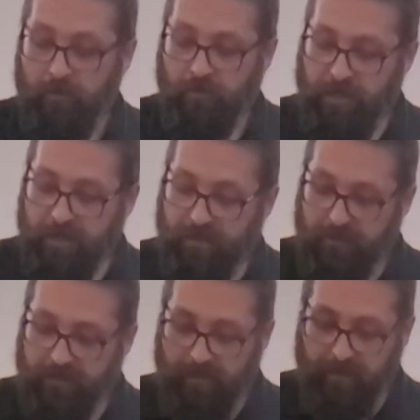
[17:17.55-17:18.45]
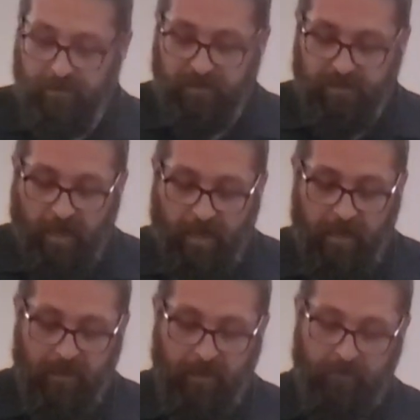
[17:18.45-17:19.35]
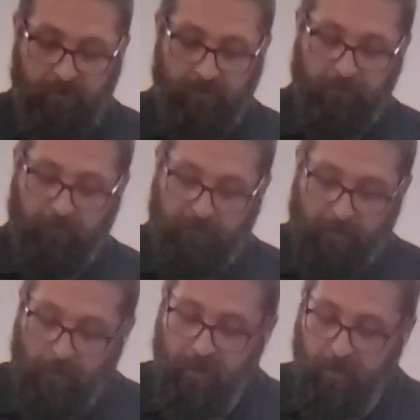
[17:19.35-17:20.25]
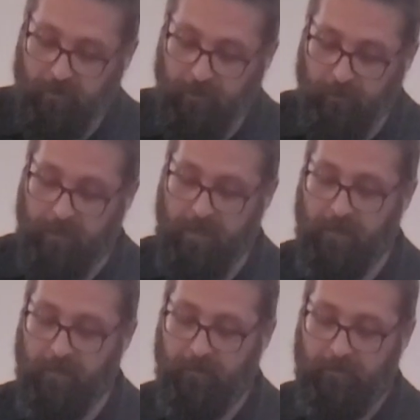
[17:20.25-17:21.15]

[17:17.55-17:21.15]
Jesus is saying very clearly,